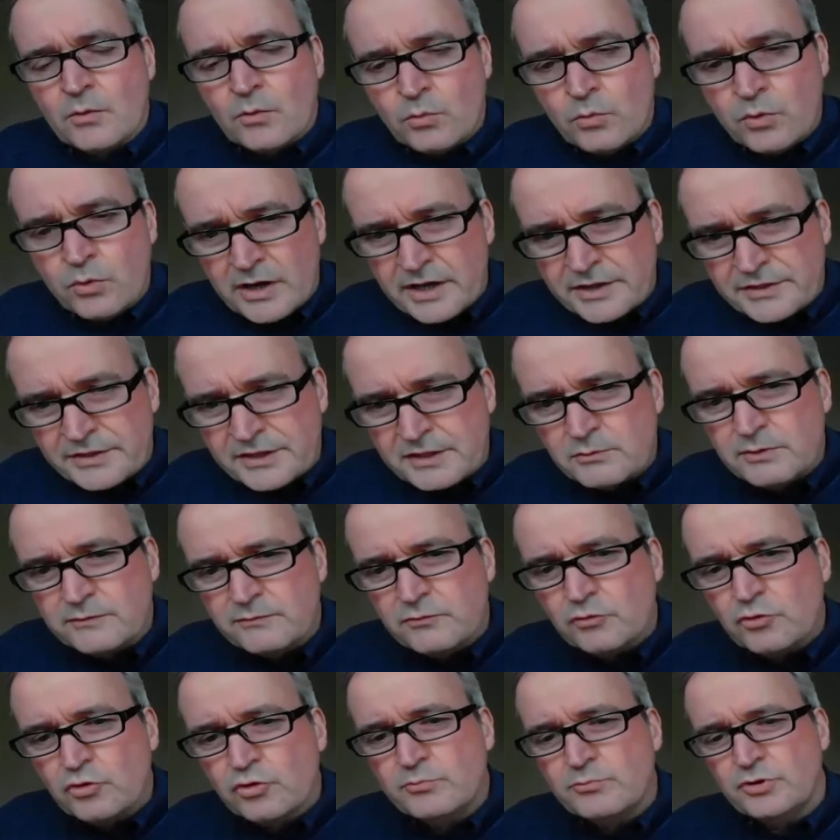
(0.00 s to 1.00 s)
What I think
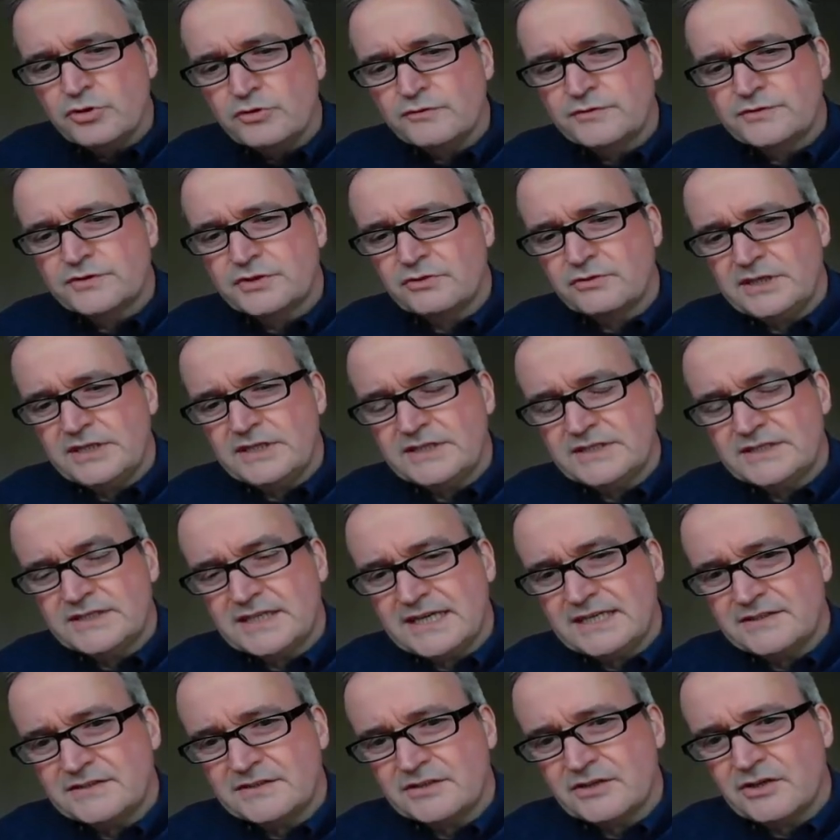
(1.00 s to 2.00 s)
we've all moved to these
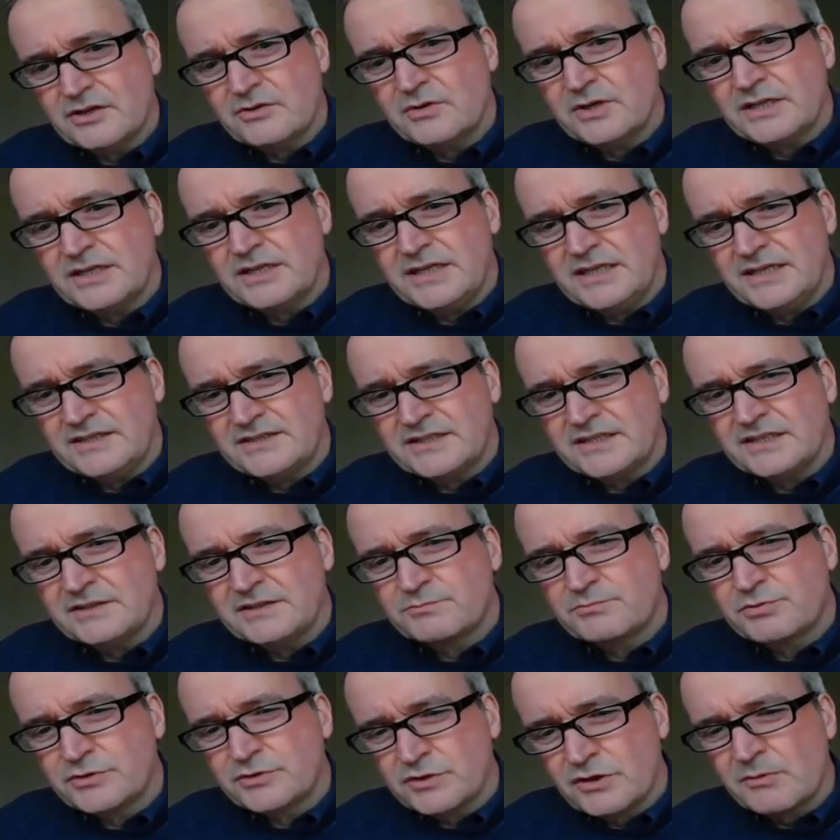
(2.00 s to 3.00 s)
days, though,
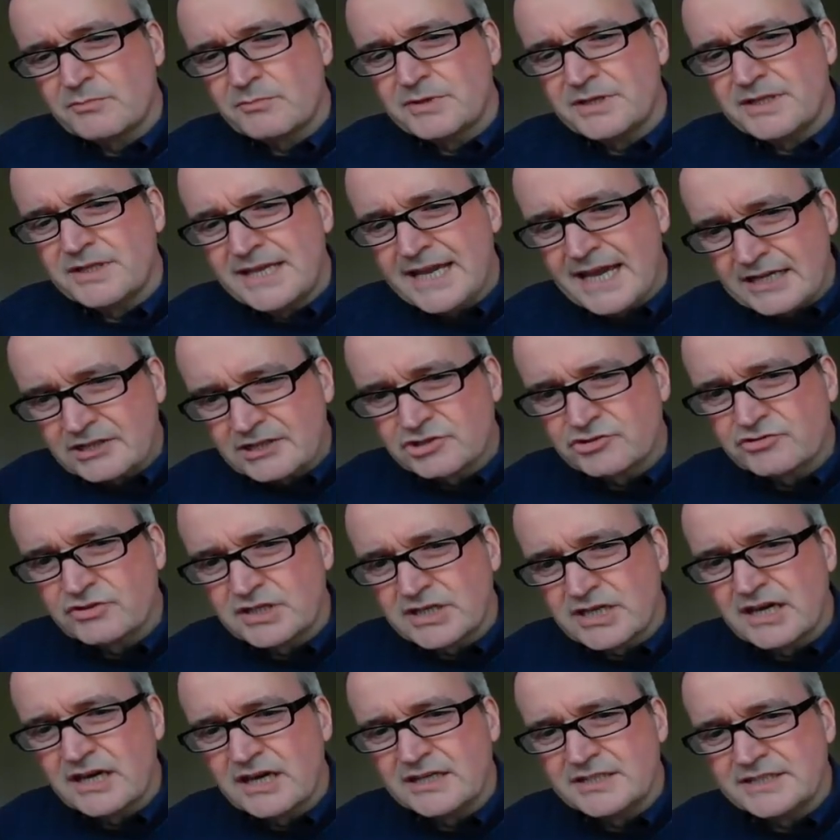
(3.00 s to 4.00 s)
is predominantly the
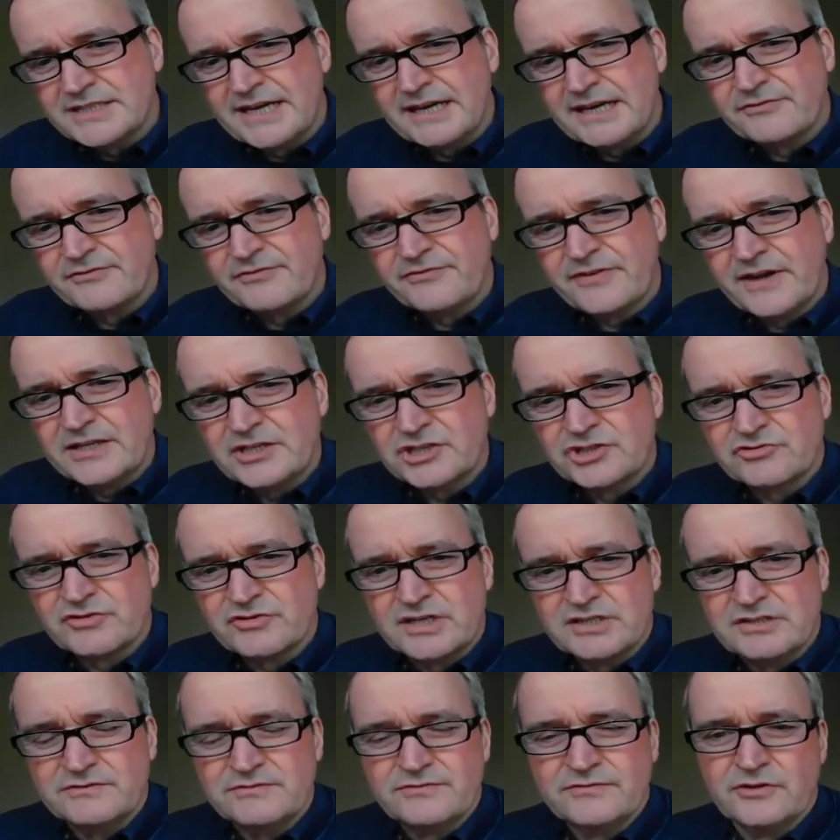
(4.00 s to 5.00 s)
extracardiac
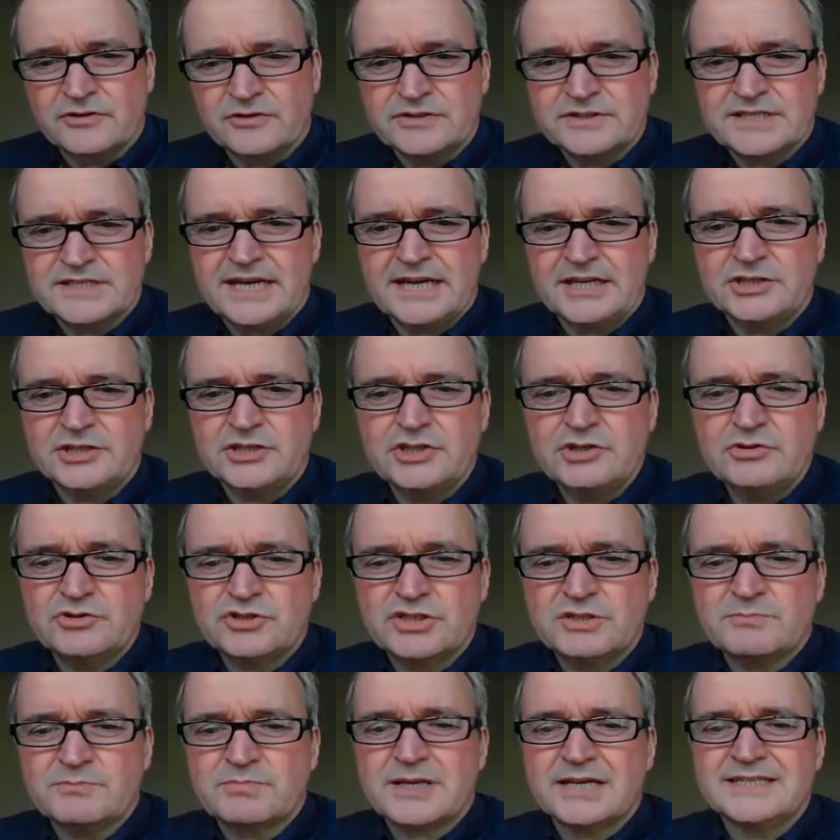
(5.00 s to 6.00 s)
fenestrated Fontan,
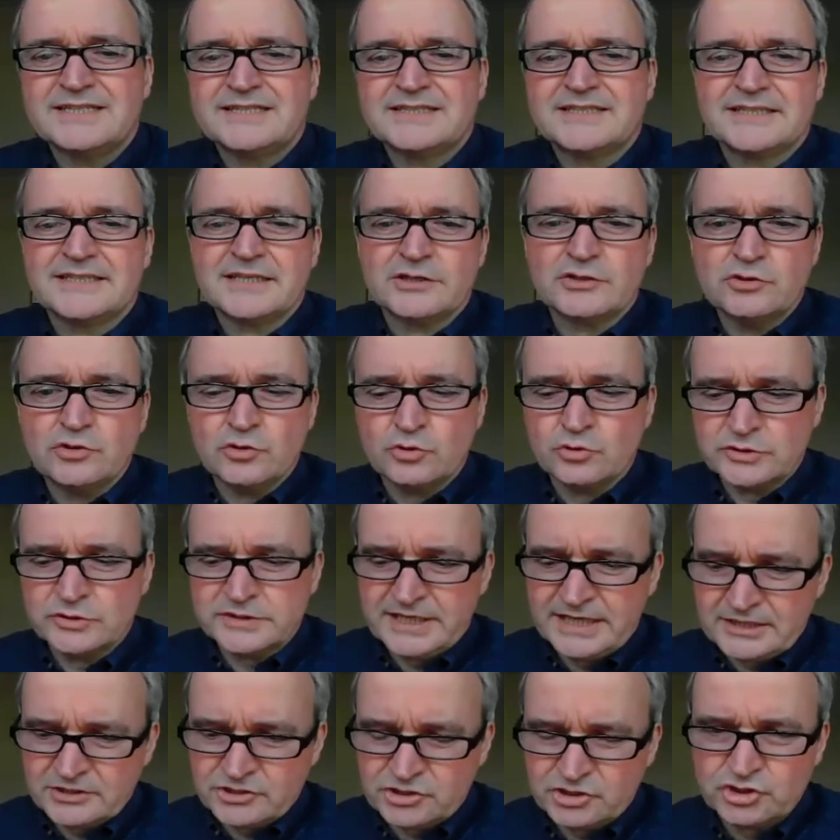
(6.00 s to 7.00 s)
usually placing a
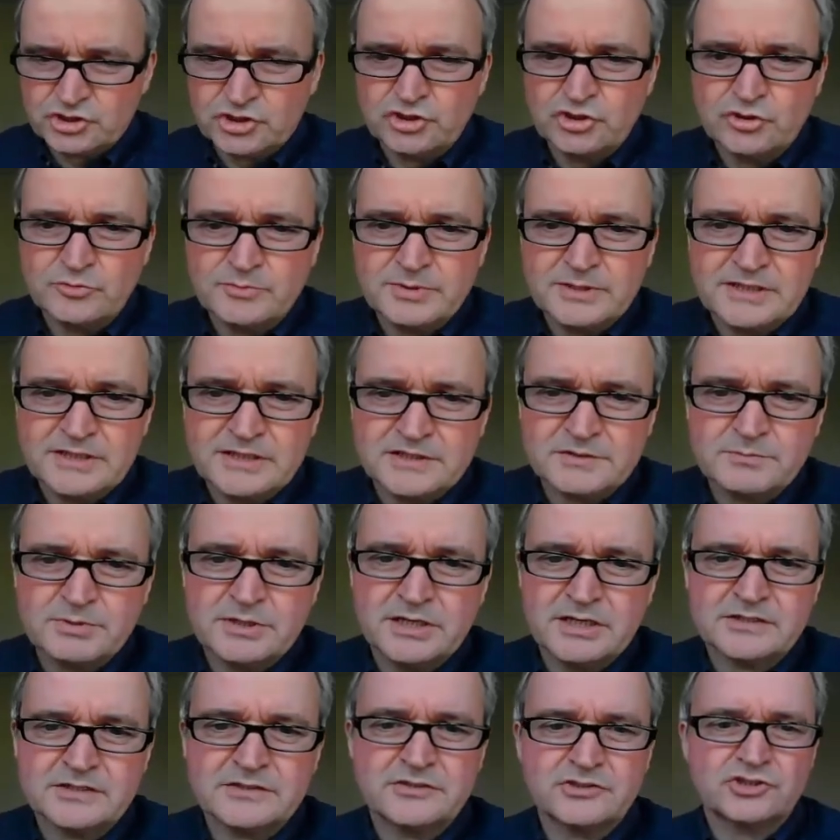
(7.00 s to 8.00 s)
Gore-Tex tube in this
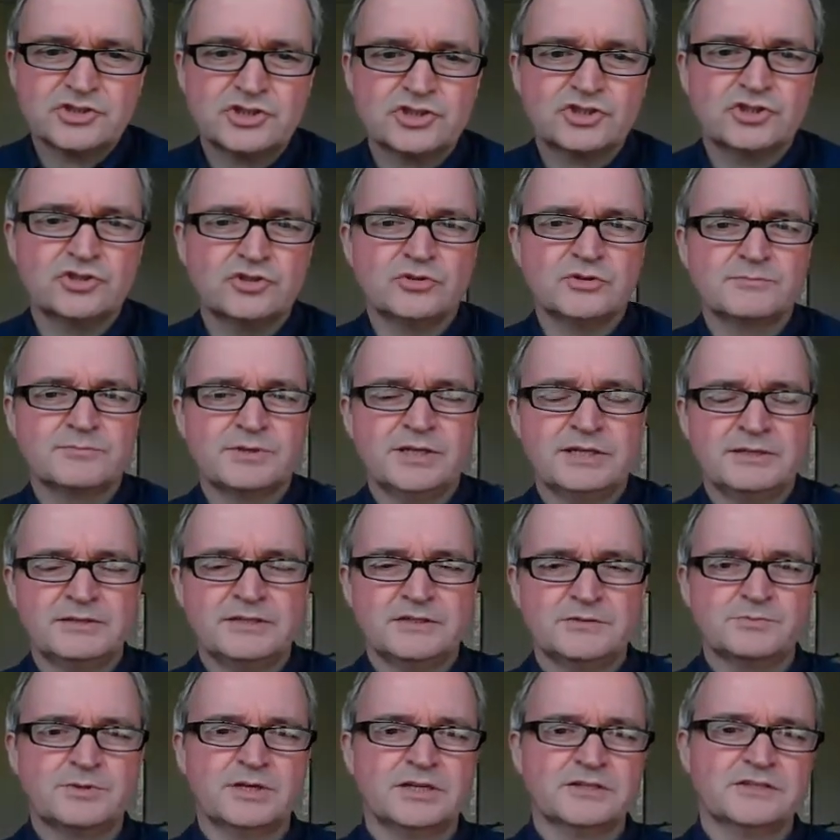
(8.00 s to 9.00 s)
part of
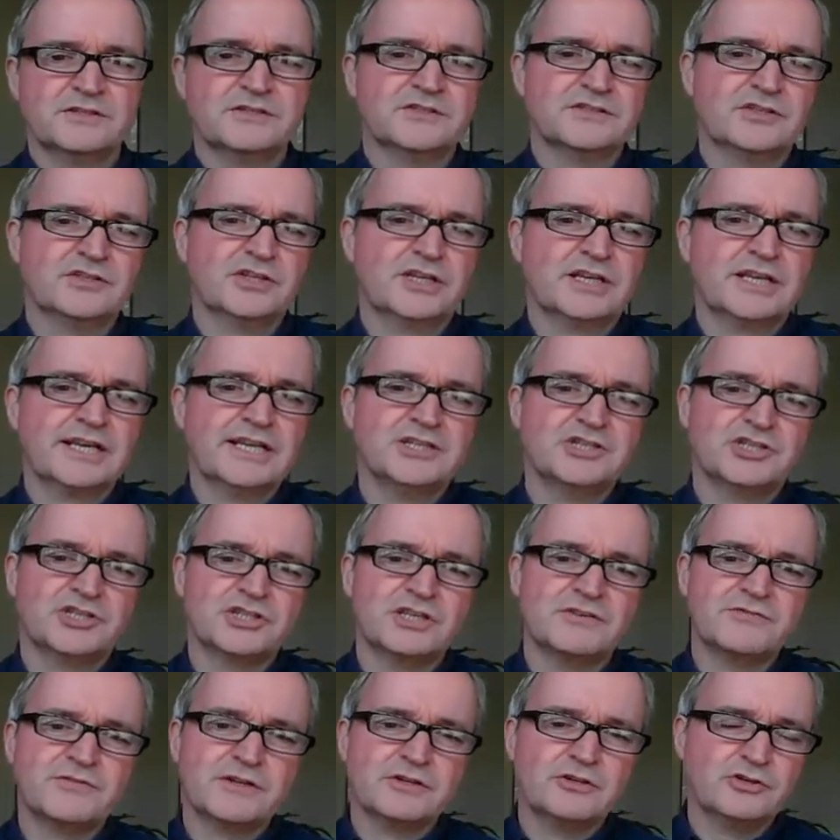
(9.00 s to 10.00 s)
the
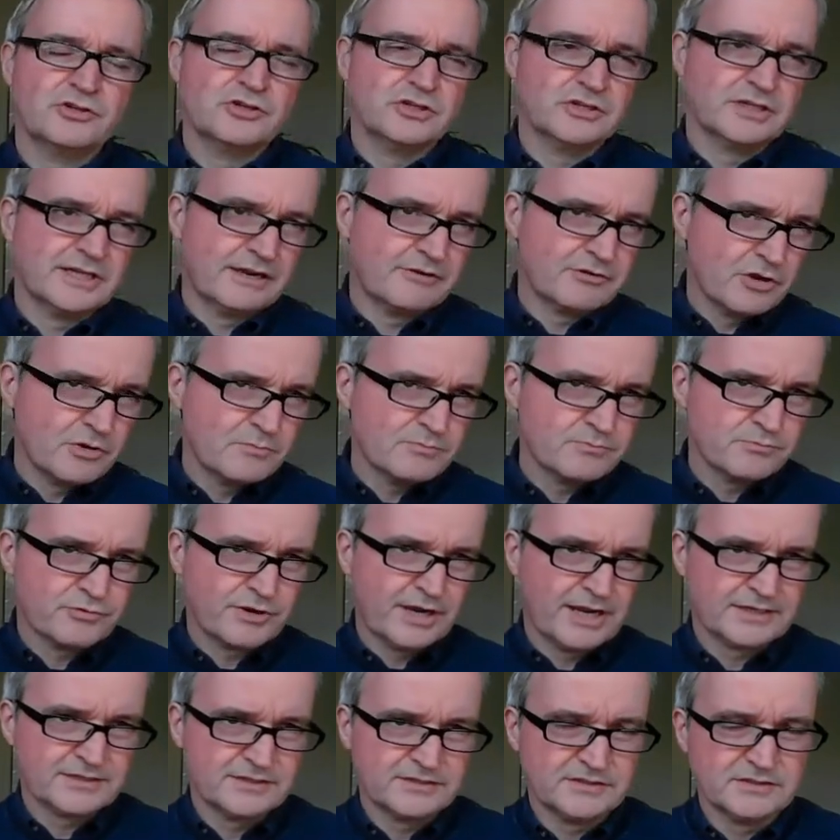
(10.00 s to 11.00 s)
circulation. If I look at our own
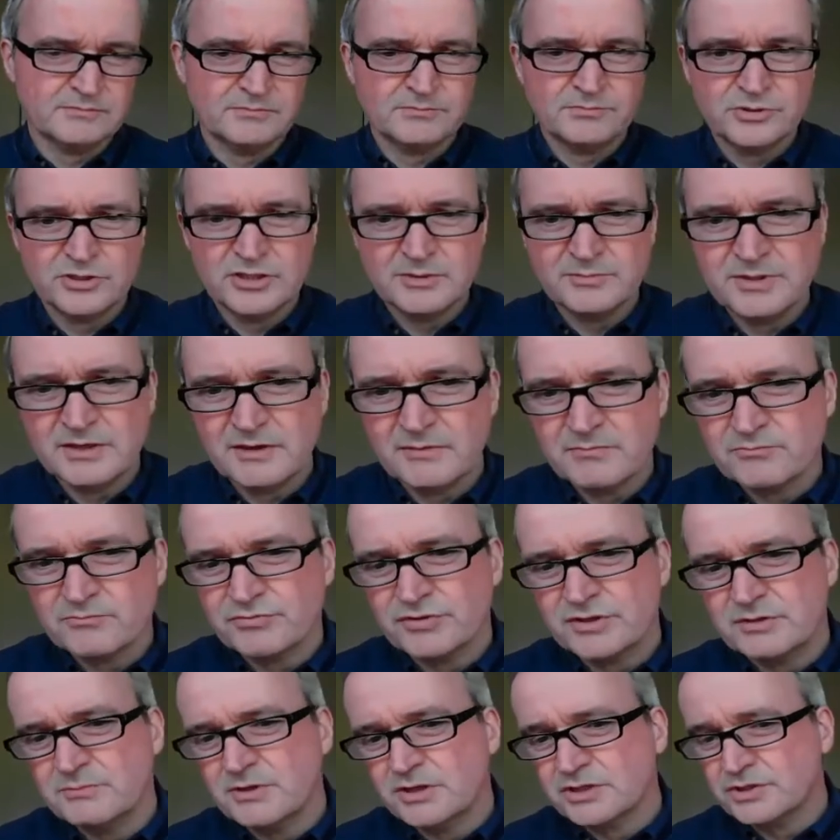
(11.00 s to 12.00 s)
practice in Birmingham,
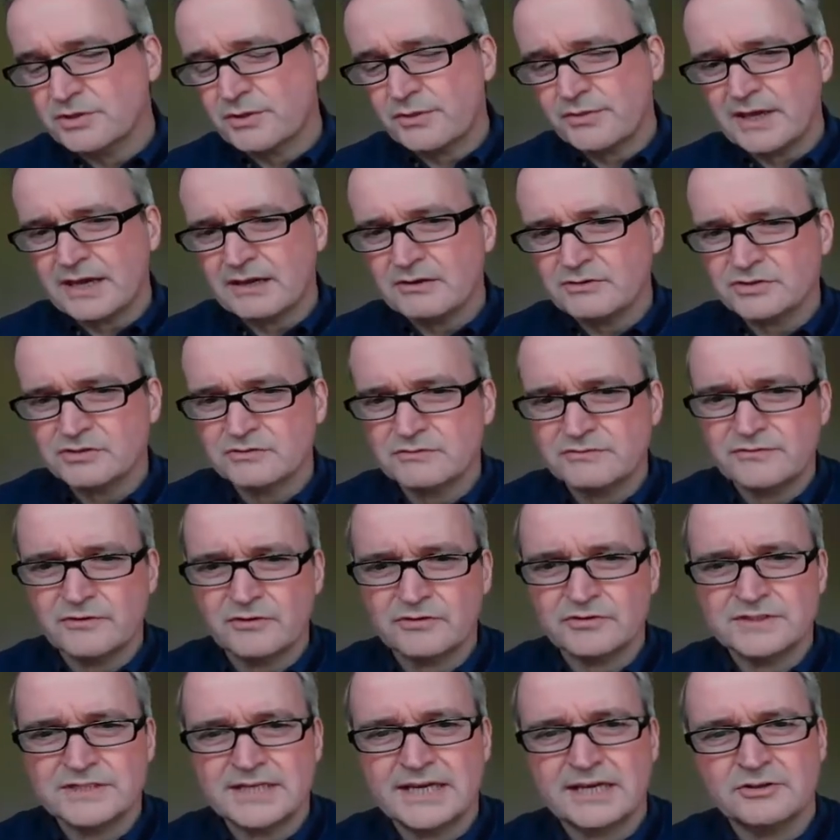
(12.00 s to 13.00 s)
pretty much 1,000
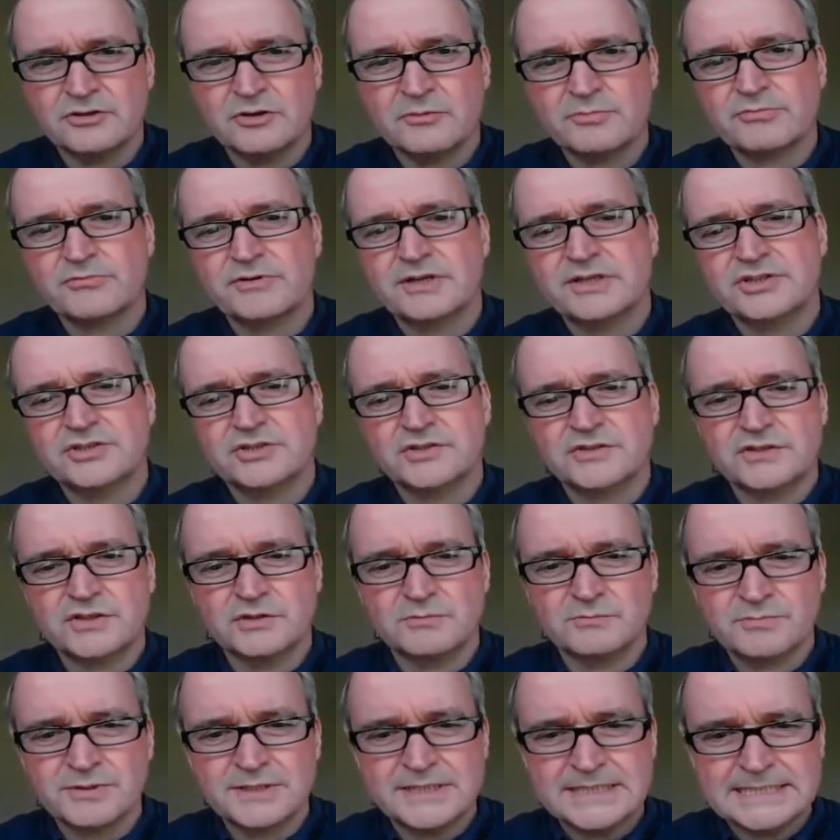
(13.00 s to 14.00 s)
Fontan operations
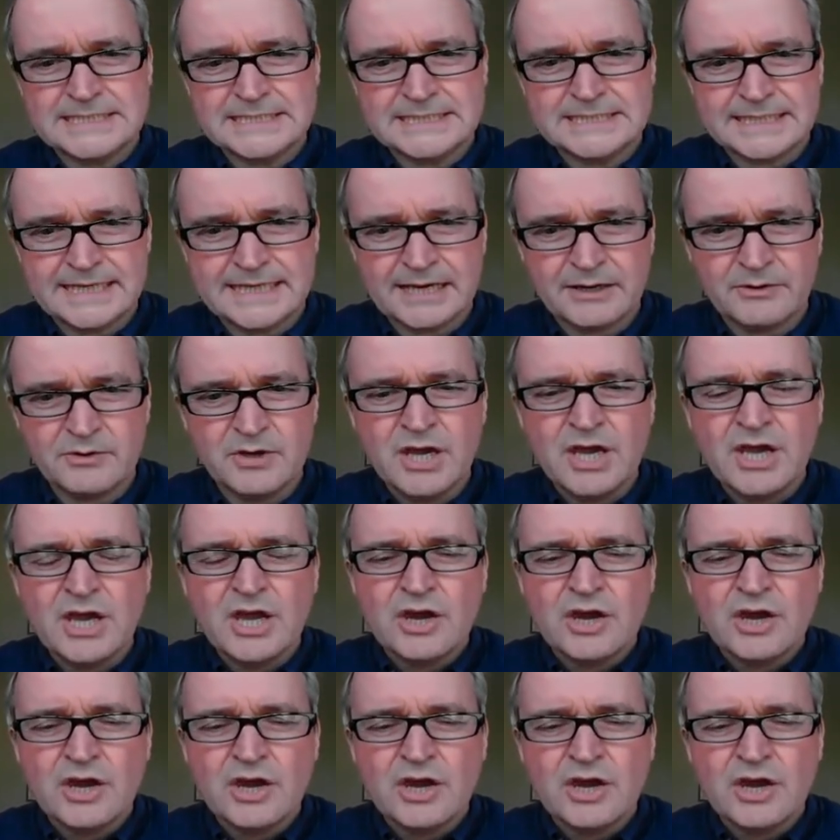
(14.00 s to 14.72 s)
completed now.